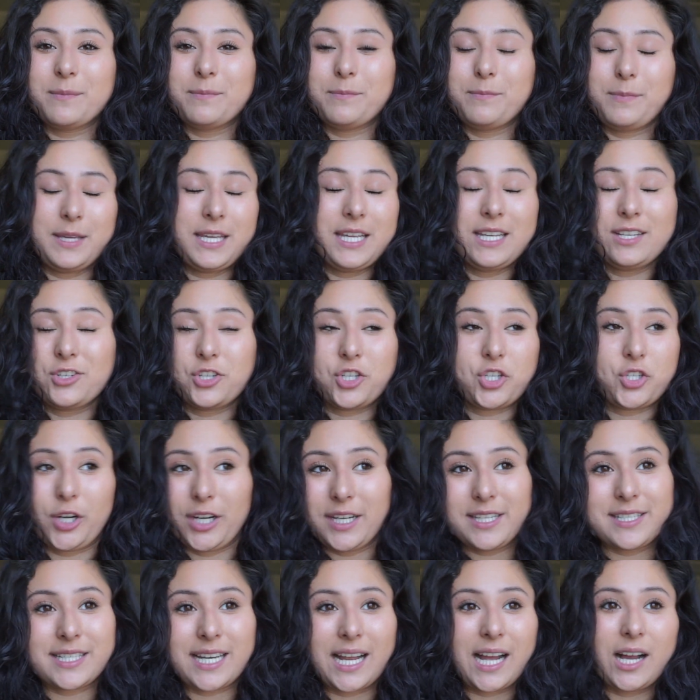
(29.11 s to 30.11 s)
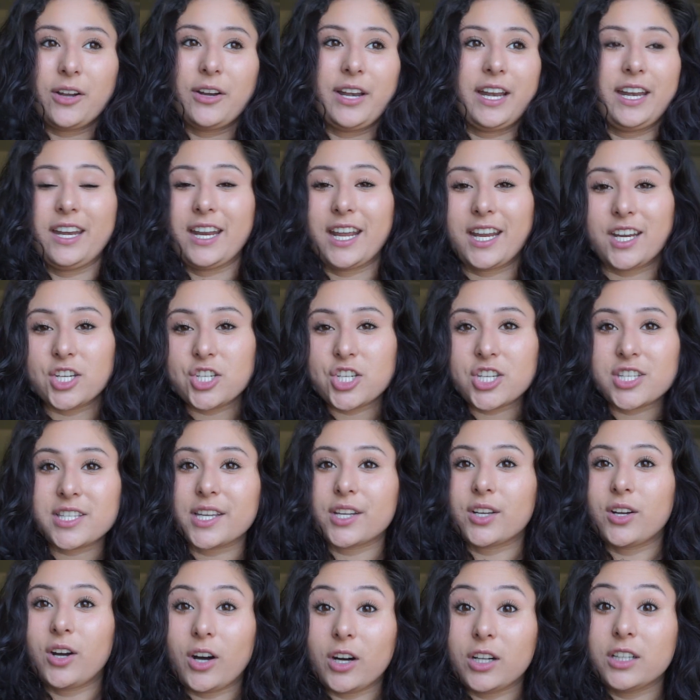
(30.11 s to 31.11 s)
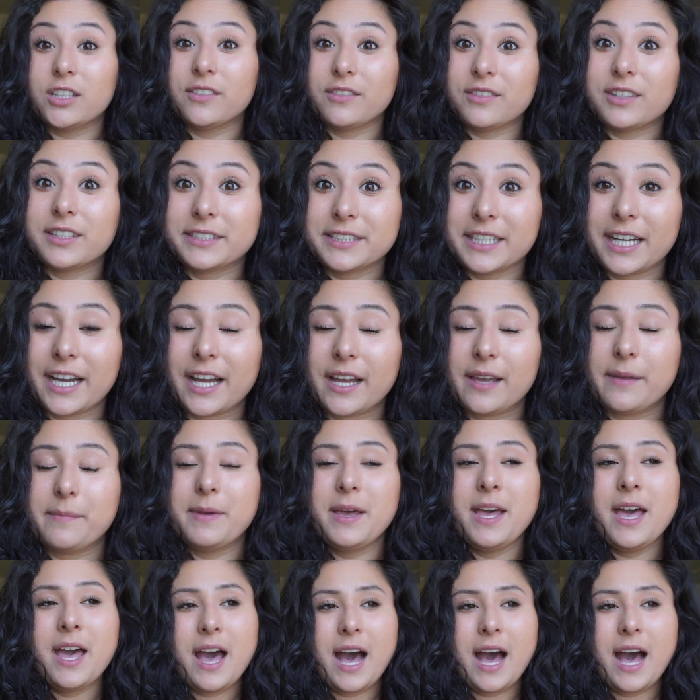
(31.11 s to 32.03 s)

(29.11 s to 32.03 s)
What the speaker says: being stressed out and anxious like all of the time.